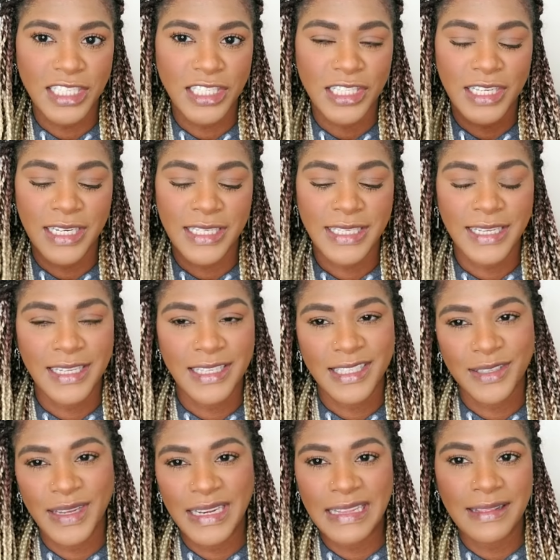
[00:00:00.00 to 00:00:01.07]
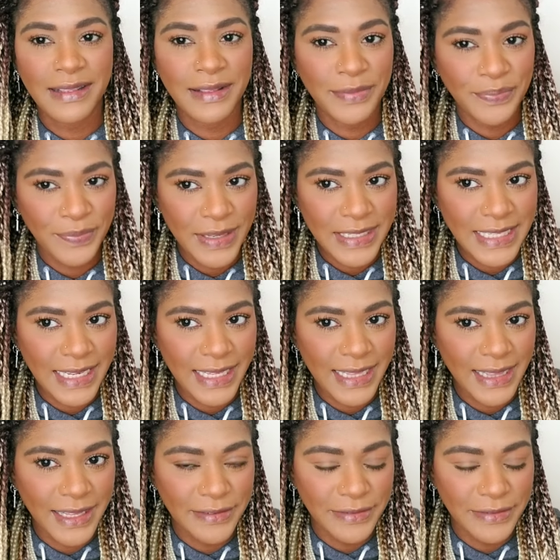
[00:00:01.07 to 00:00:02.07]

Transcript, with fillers: is just gonna take it to a little, just a little